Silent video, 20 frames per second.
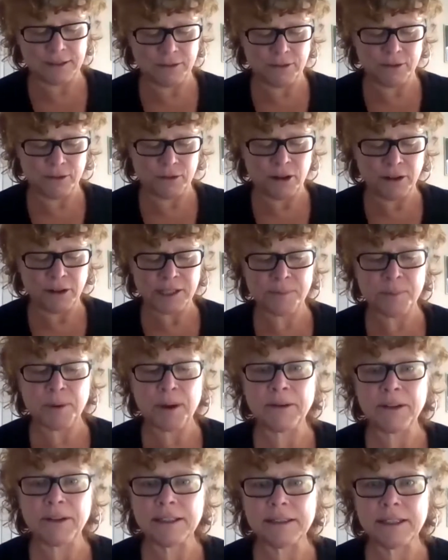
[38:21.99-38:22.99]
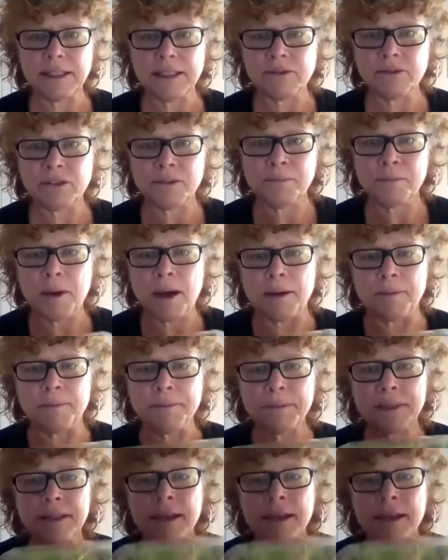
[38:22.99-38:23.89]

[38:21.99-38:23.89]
So they're not sprouting seeds from Mum's,